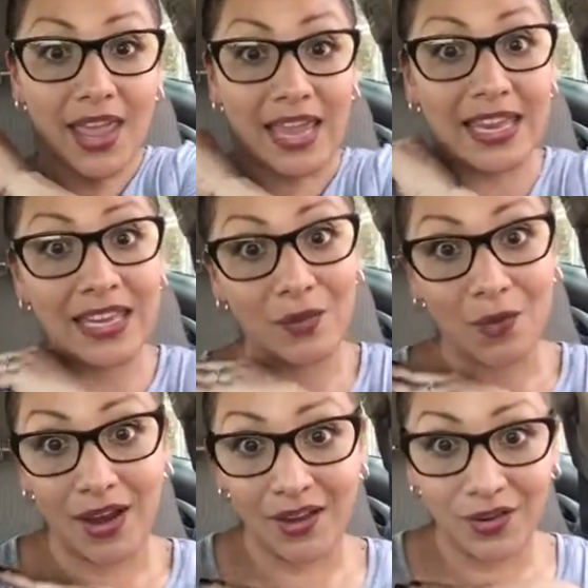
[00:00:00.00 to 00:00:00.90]

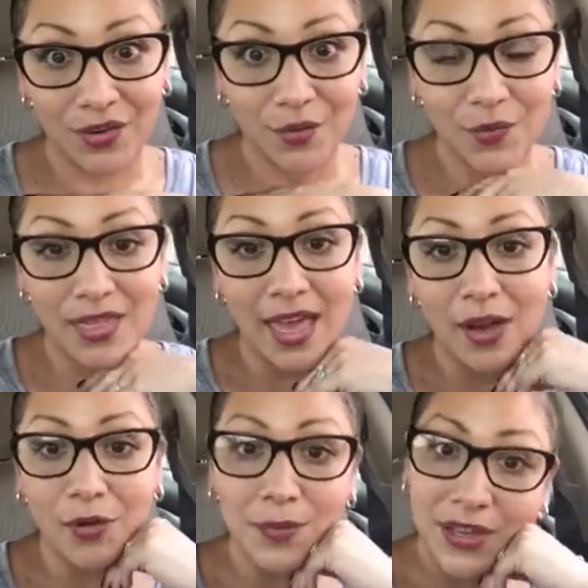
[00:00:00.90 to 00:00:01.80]
anywhere
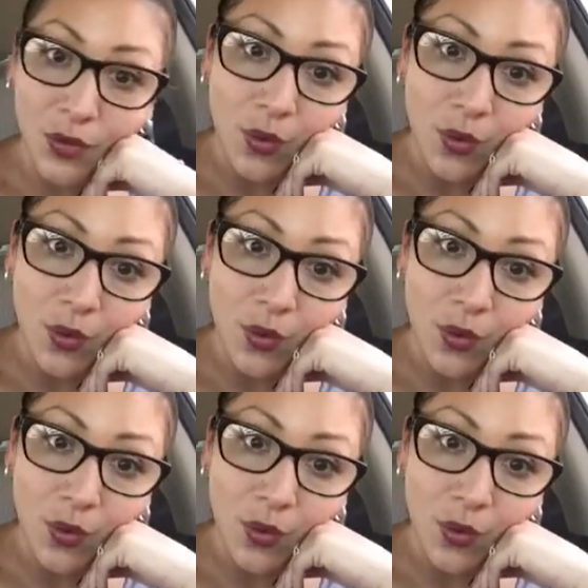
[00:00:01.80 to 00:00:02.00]
without being